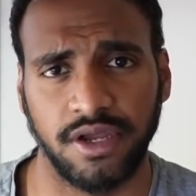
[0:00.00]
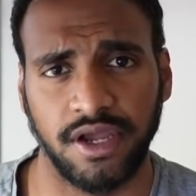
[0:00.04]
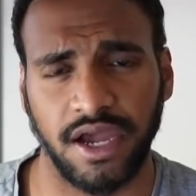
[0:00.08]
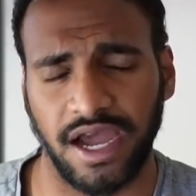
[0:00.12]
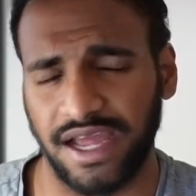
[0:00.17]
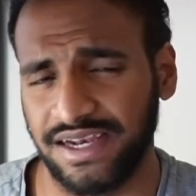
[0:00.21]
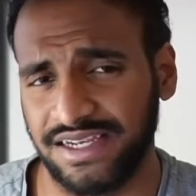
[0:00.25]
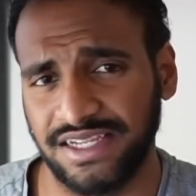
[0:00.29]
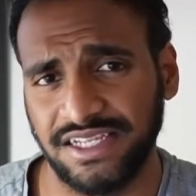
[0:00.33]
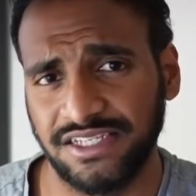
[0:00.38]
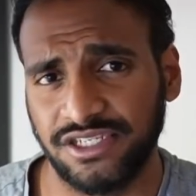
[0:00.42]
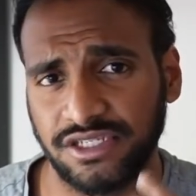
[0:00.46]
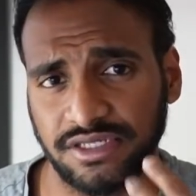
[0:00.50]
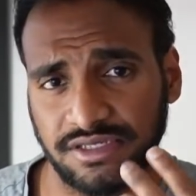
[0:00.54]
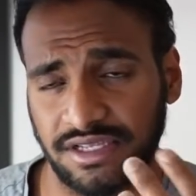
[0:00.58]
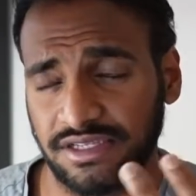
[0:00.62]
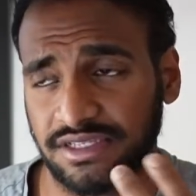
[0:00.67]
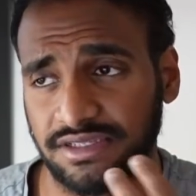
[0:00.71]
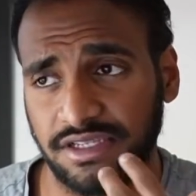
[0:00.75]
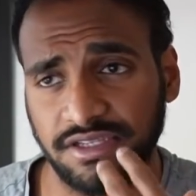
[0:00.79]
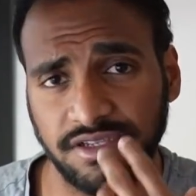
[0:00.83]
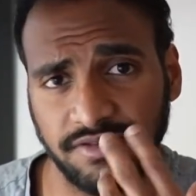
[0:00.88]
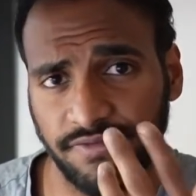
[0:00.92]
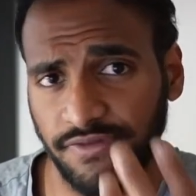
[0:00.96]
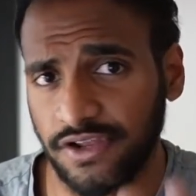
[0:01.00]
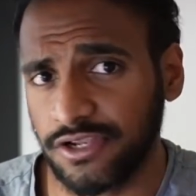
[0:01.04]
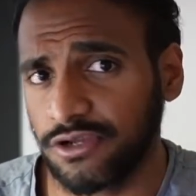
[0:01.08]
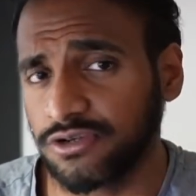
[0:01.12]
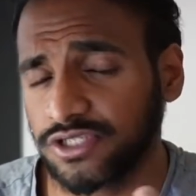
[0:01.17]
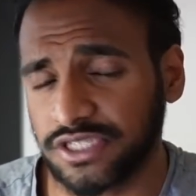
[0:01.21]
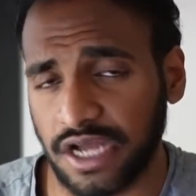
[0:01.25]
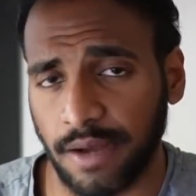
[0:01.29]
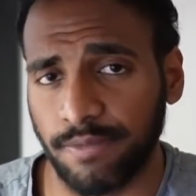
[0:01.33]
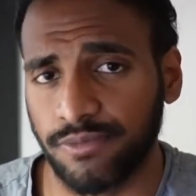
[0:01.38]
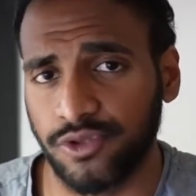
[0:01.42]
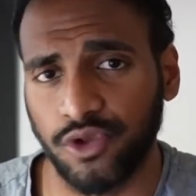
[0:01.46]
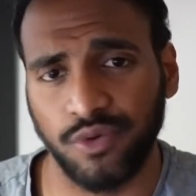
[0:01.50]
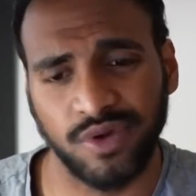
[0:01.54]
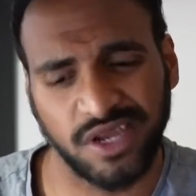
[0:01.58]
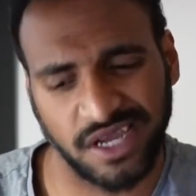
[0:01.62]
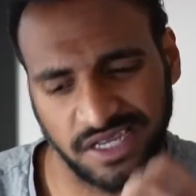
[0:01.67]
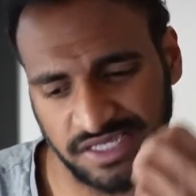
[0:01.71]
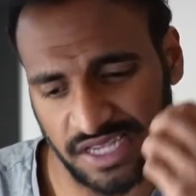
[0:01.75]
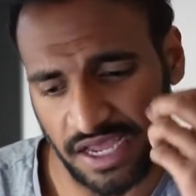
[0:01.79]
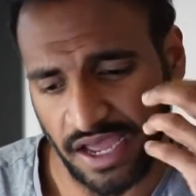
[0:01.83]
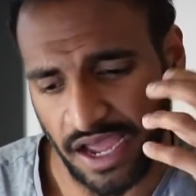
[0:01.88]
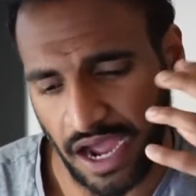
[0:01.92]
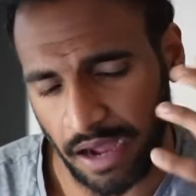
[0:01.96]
And these videos that I'm doing is,